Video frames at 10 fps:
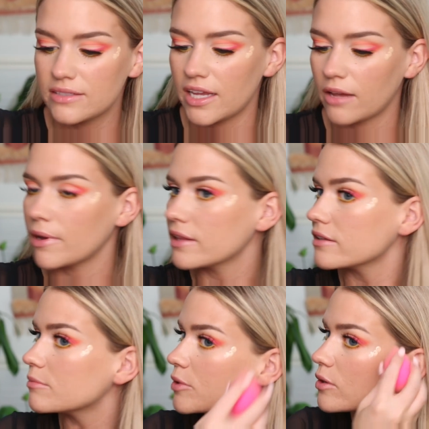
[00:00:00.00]
Take my
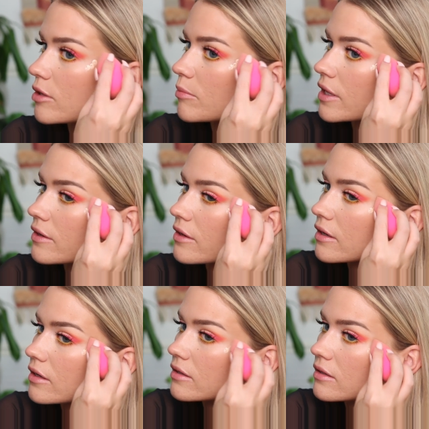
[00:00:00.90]
little beauty
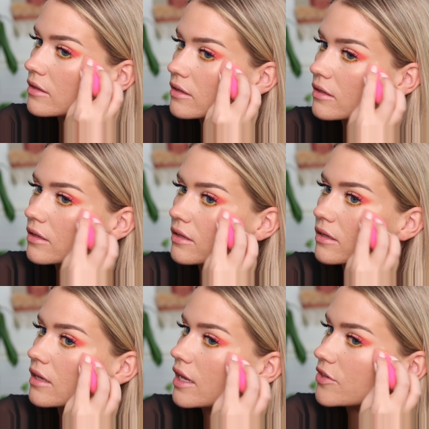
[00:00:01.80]
blender
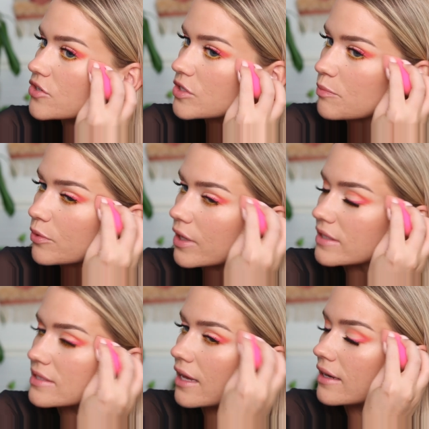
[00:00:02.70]
and just
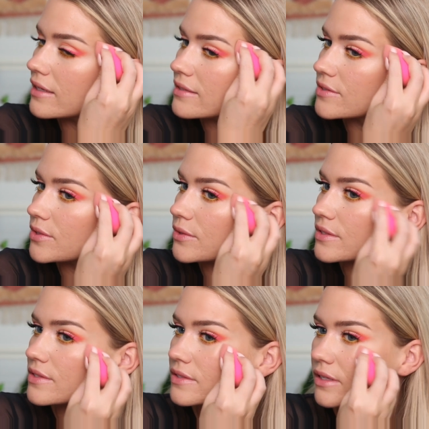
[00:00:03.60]
press that into
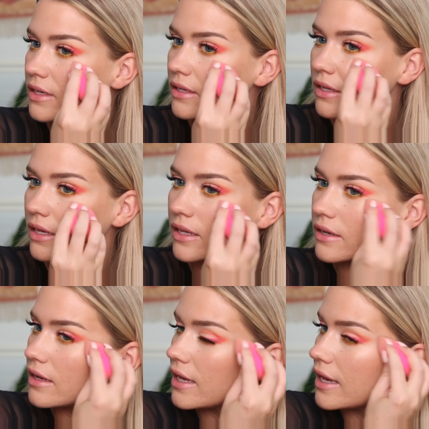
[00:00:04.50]
the skin
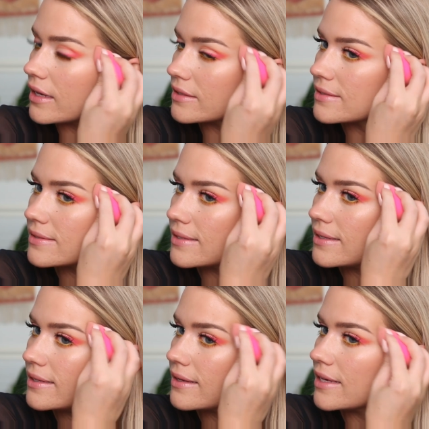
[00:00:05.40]
in a
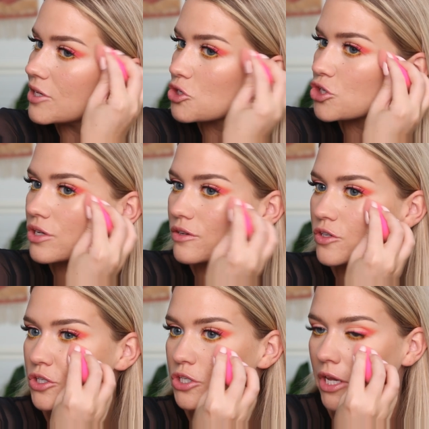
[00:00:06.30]
C-ish
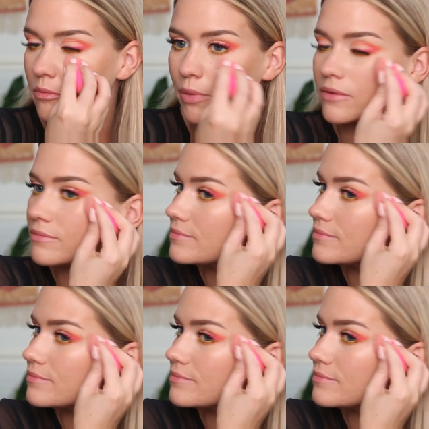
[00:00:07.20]
shape.